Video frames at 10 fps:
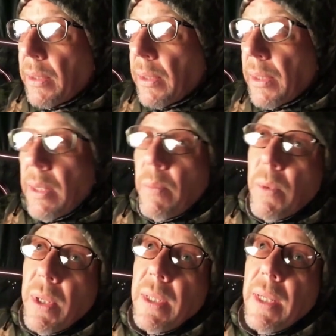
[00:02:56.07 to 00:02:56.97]
and them
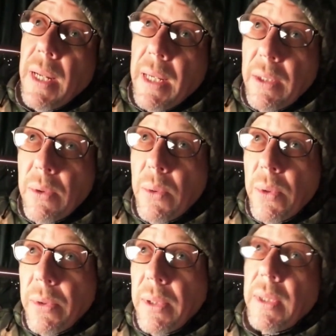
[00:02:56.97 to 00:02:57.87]
wanting to head north